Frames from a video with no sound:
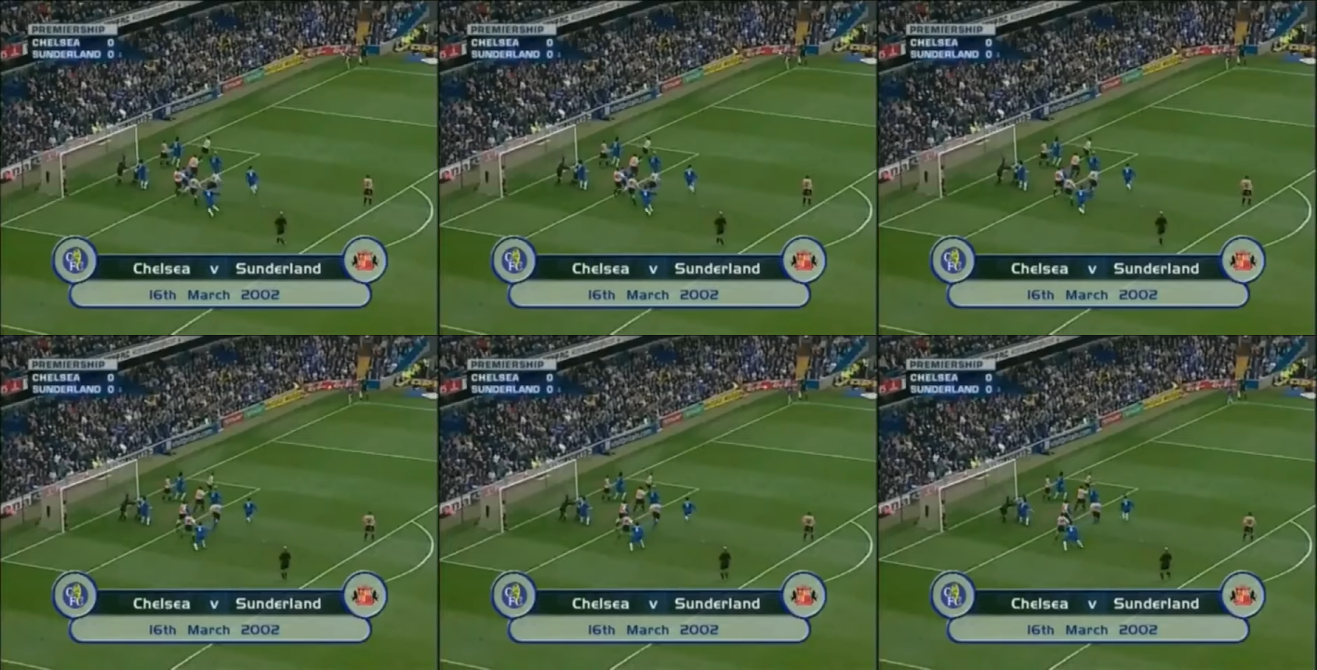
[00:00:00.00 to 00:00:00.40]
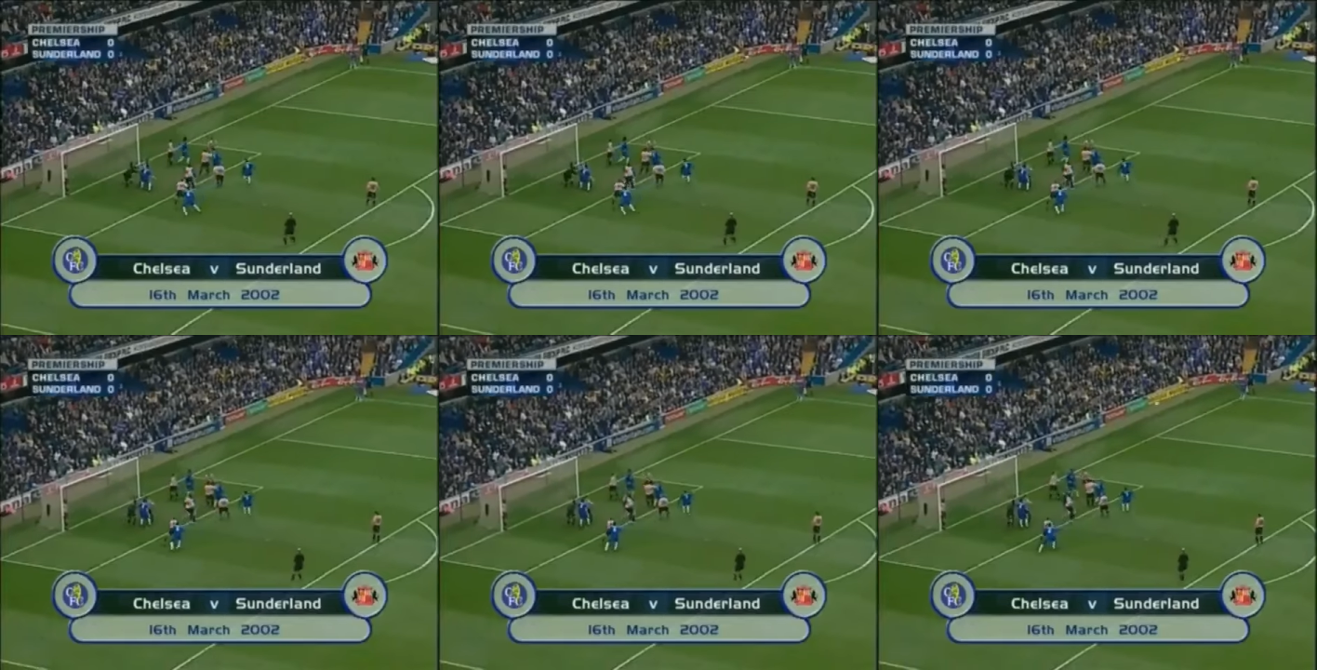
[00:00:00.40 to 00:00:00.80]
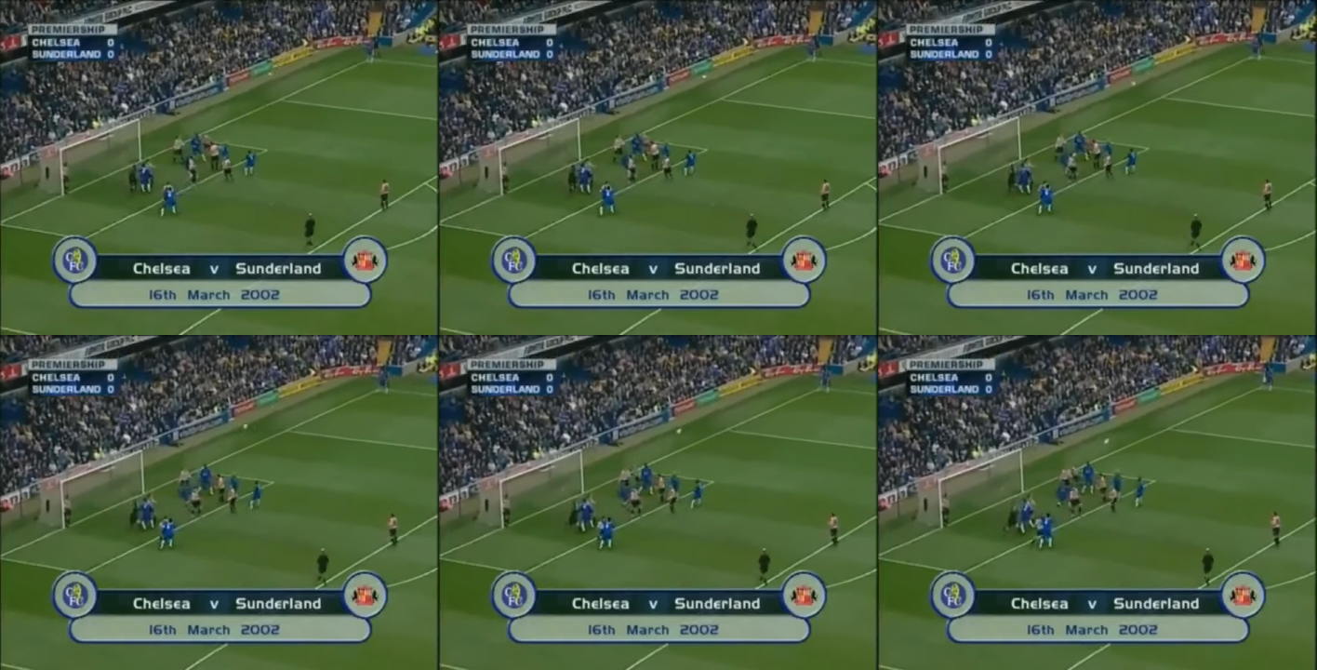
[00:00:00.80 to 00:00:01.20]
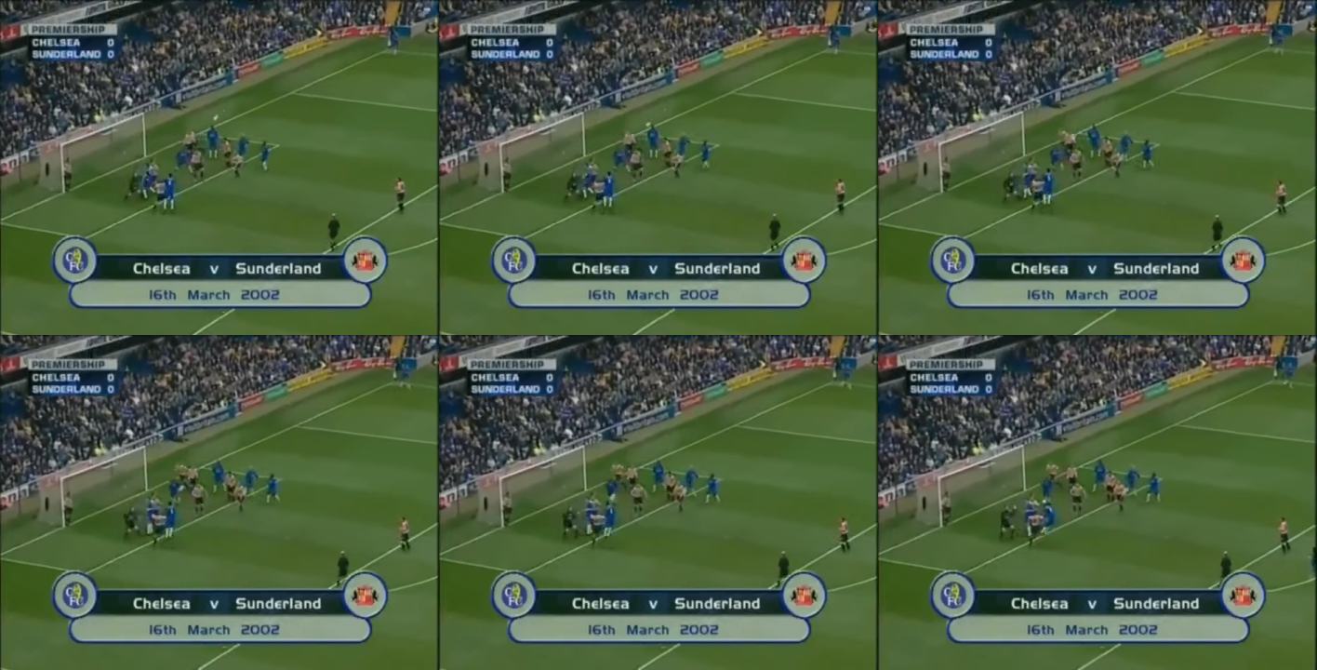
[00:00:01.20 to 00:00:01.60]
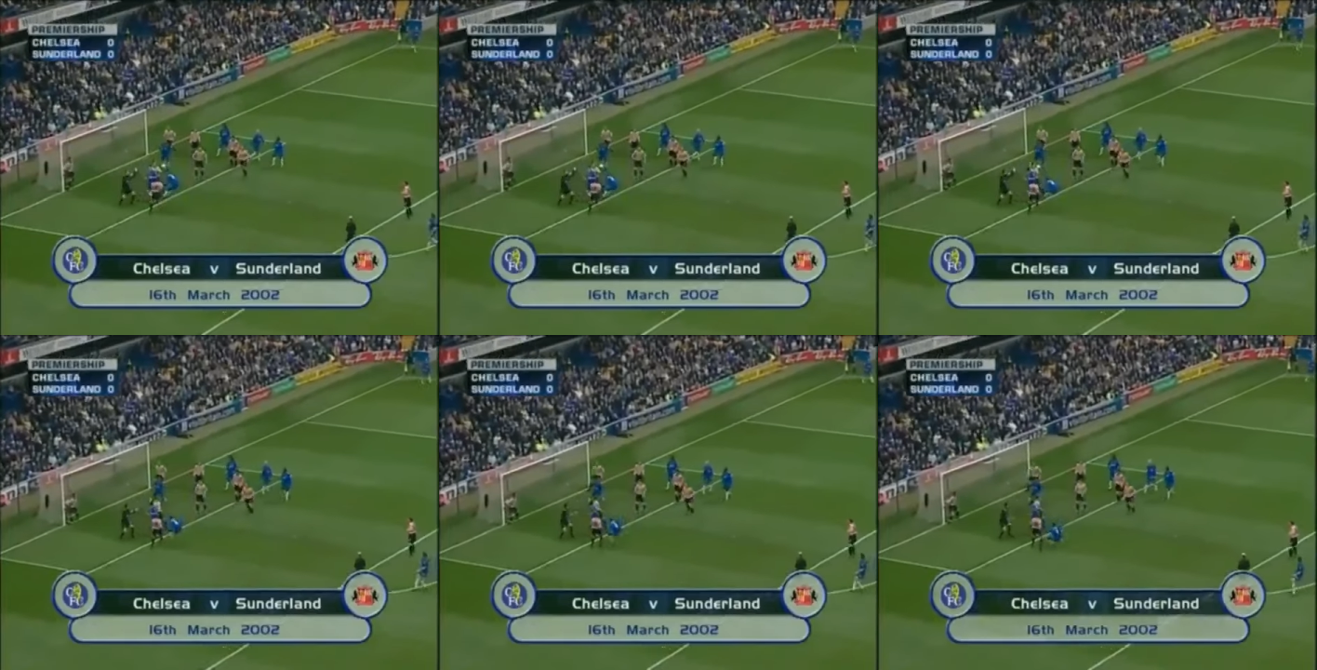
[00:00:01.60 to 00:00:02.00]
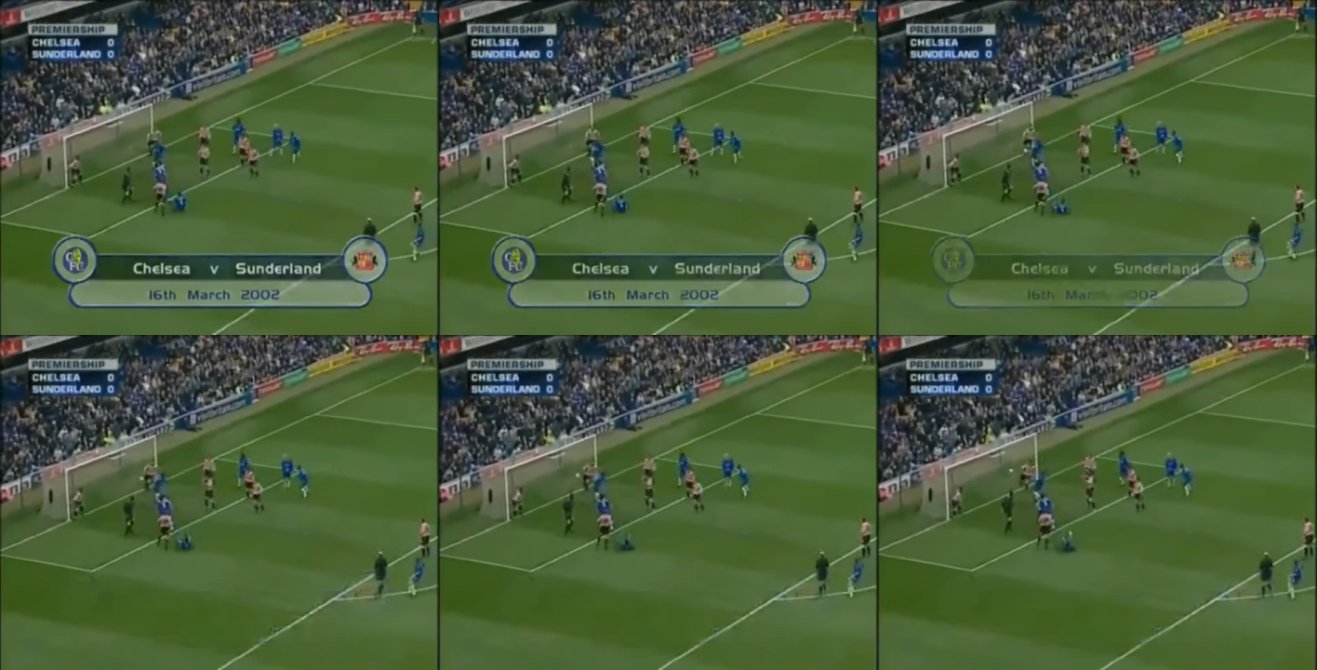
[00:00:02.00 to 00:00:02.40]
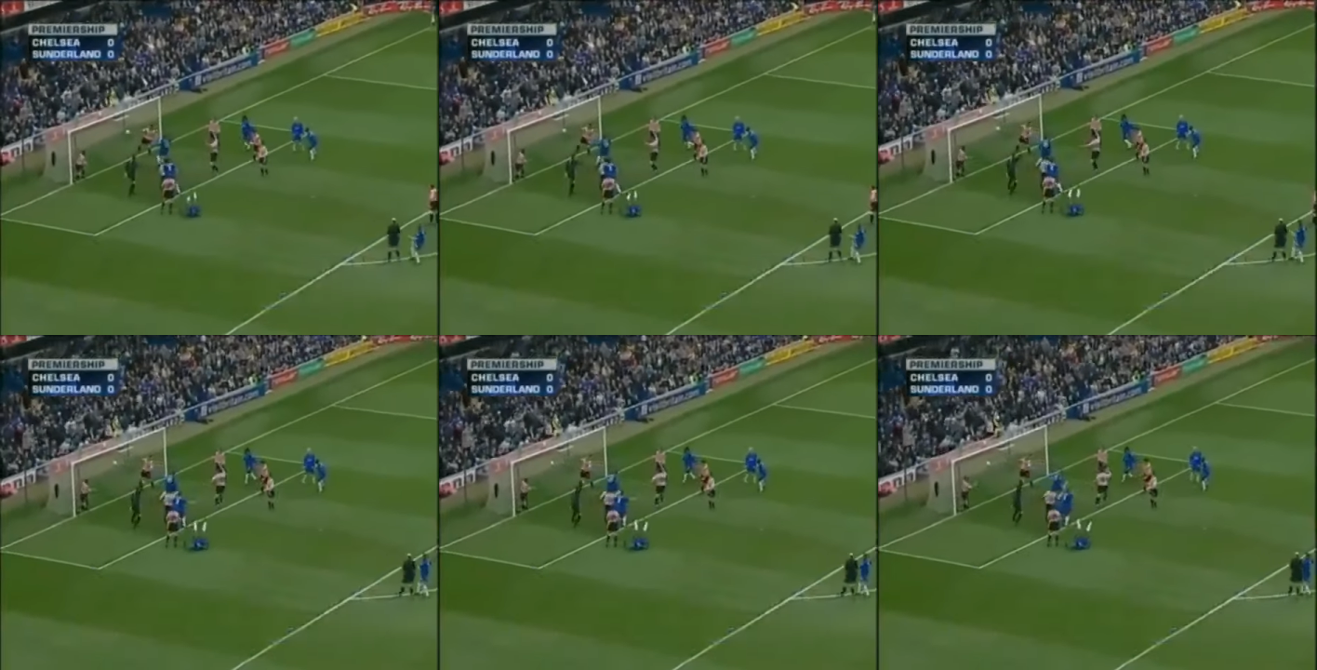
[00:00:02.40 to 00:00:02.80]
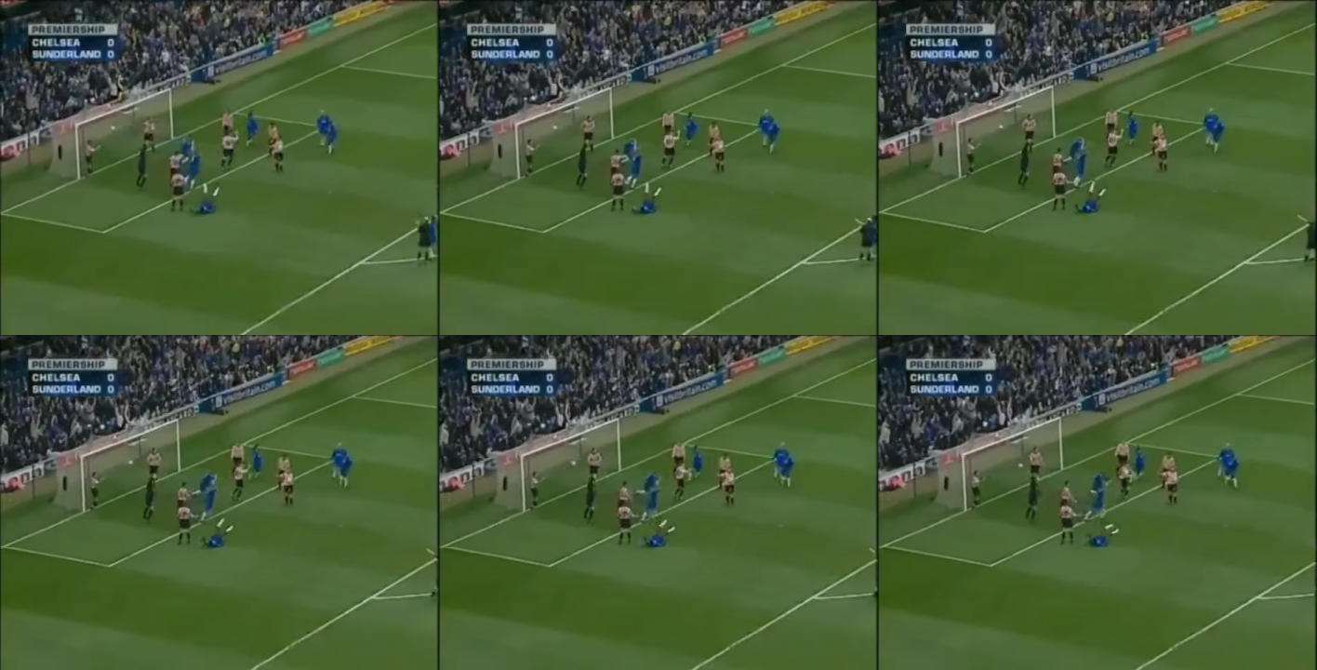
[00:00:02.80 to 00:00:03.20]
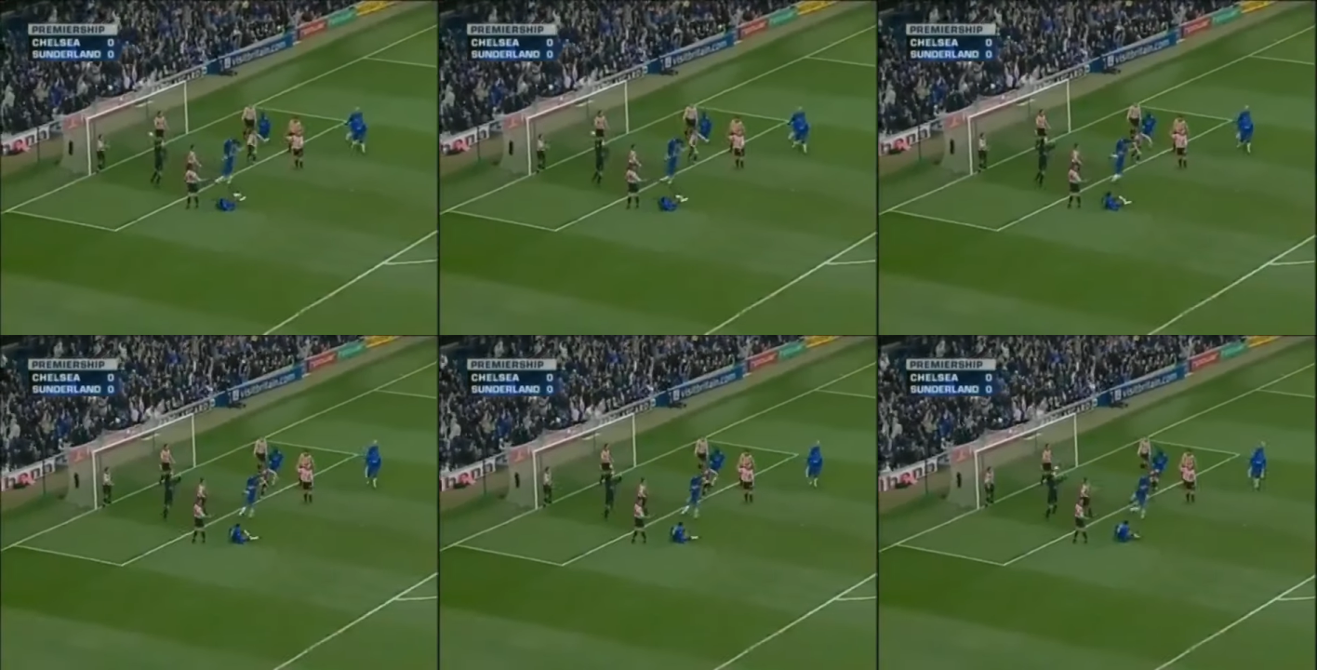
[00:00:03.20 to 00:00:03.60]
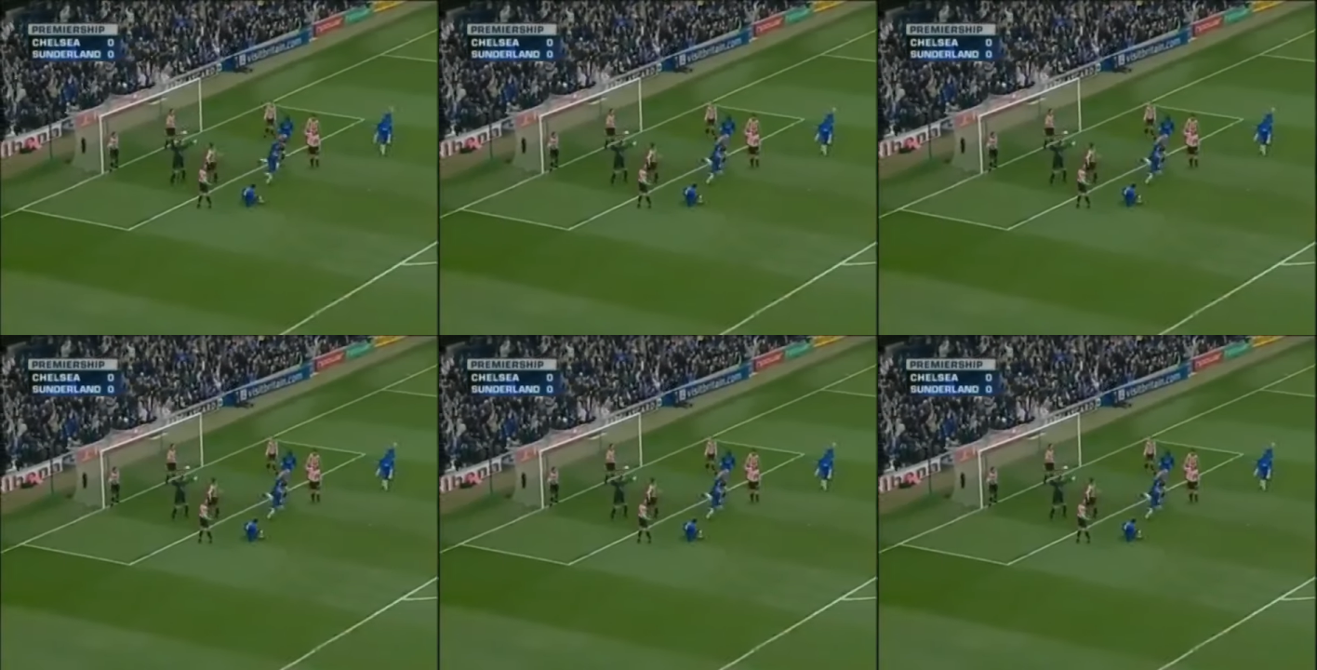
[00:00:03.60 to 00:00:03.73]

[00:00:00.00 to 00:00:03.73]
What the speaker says: [unreadable: no face in view]